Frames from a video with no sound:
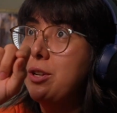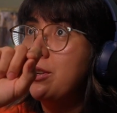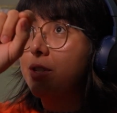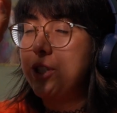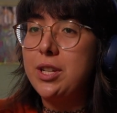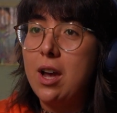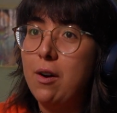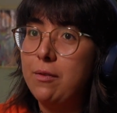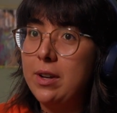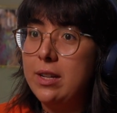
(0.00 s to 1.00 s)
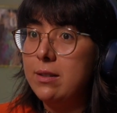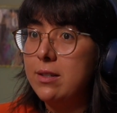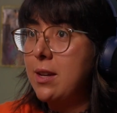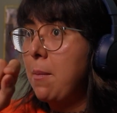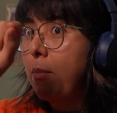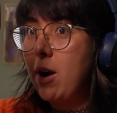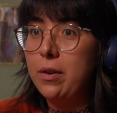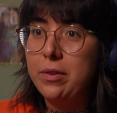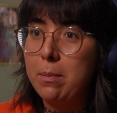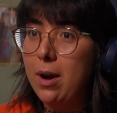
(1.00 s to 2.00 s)
yourself in some part
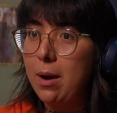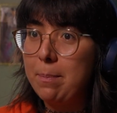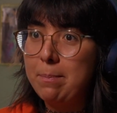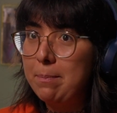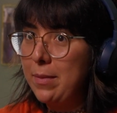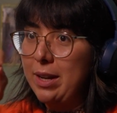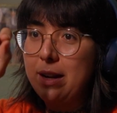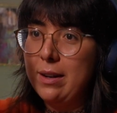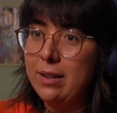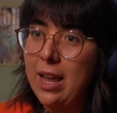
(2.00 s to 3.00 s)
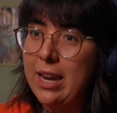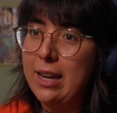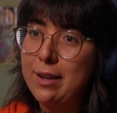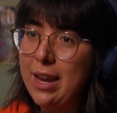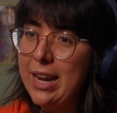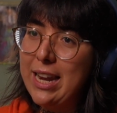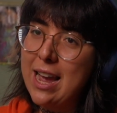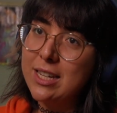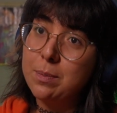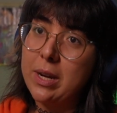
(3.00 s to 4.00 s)
of the map, and like any
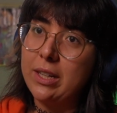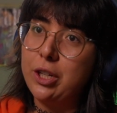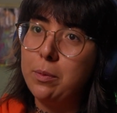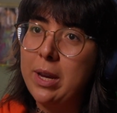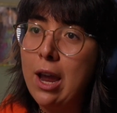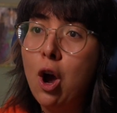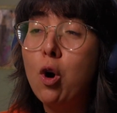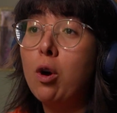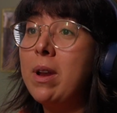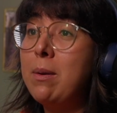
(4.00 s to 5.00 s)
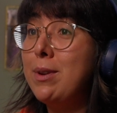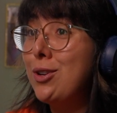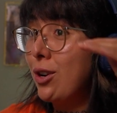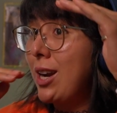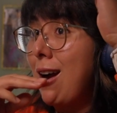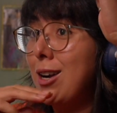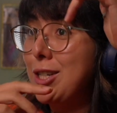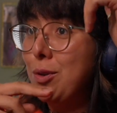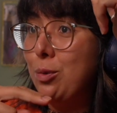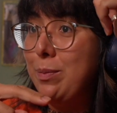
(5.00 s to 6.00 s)
aspect you be, or maybe your
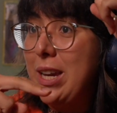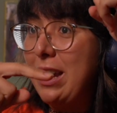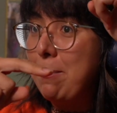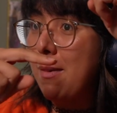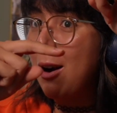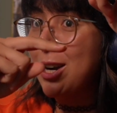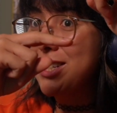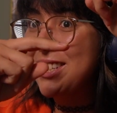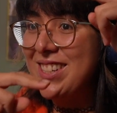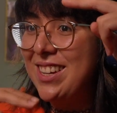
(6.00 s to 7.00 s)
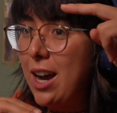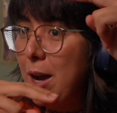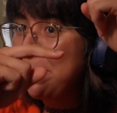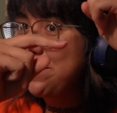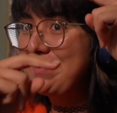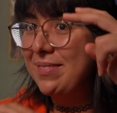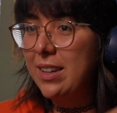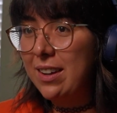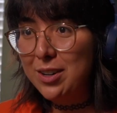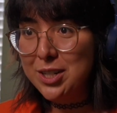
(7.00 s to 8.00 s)
character will be bars up
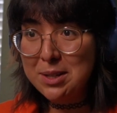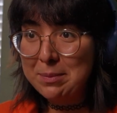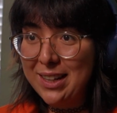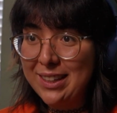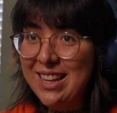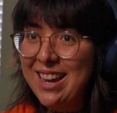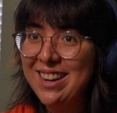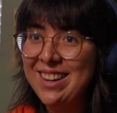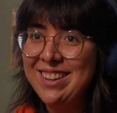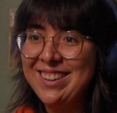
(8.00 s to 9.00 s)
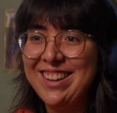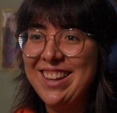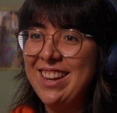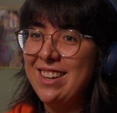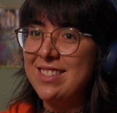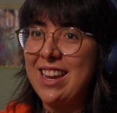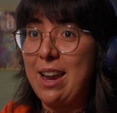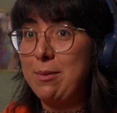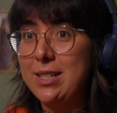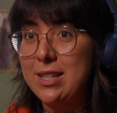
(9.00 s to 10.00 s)
or something like that, and then it's like
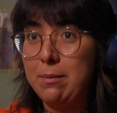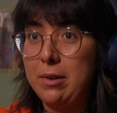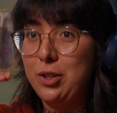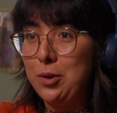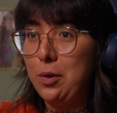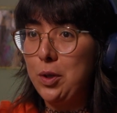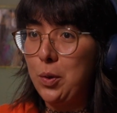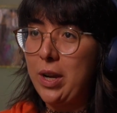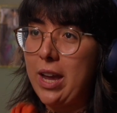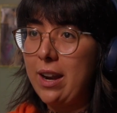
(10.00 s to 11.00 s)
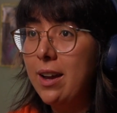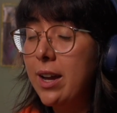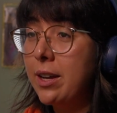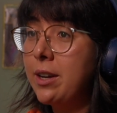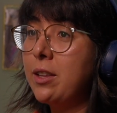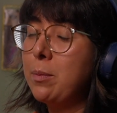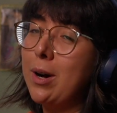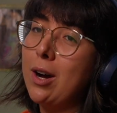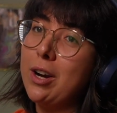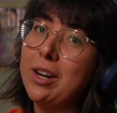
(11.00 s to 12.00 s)
every time you'll get another
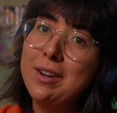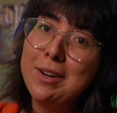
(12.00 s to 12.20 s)
bar,